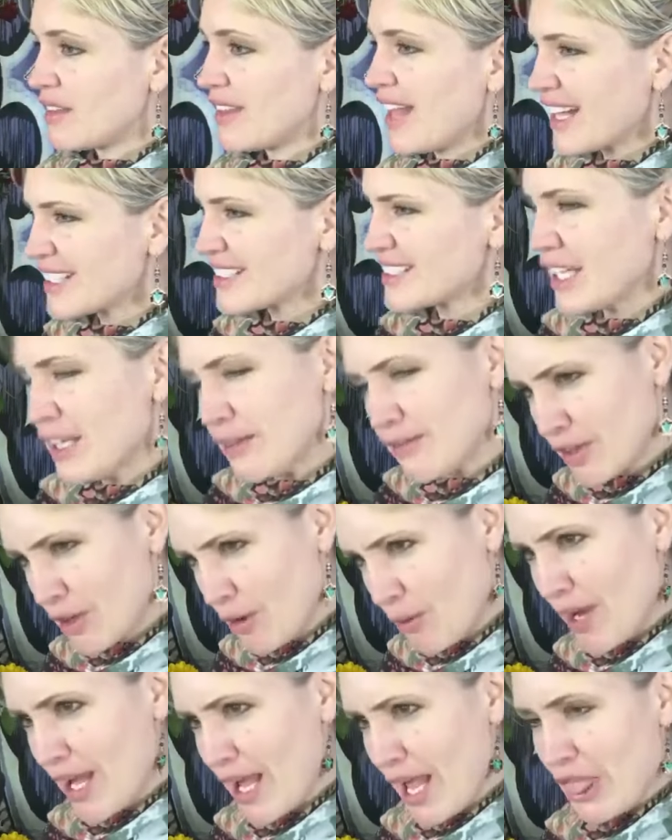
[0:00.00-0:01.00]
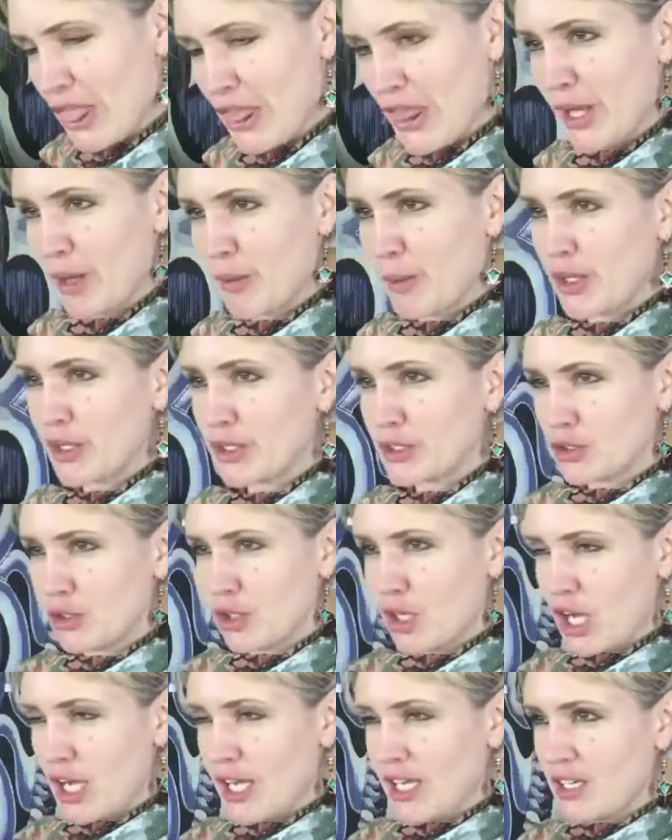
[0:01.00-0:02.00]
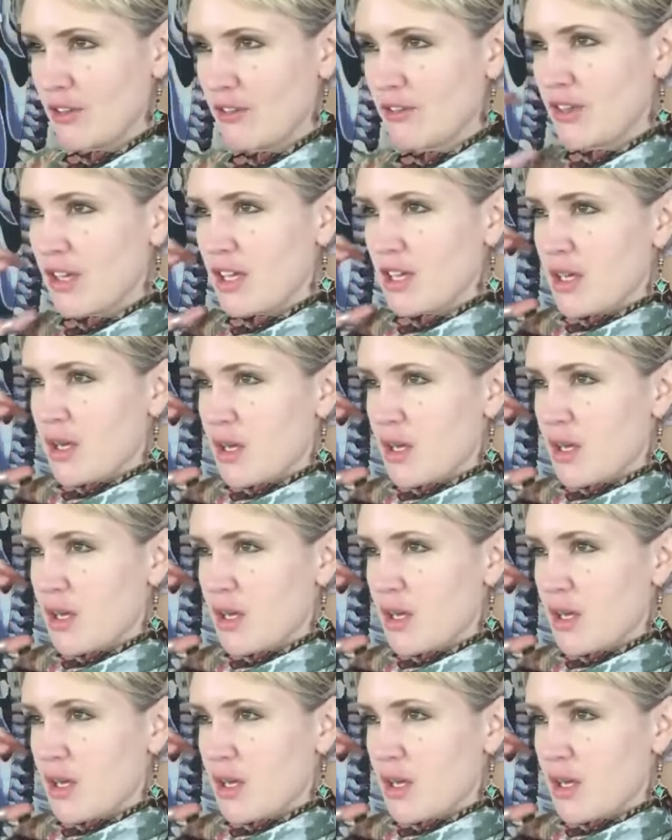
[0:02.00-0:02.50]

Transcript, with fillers: that's even a weird thing, because you're kind of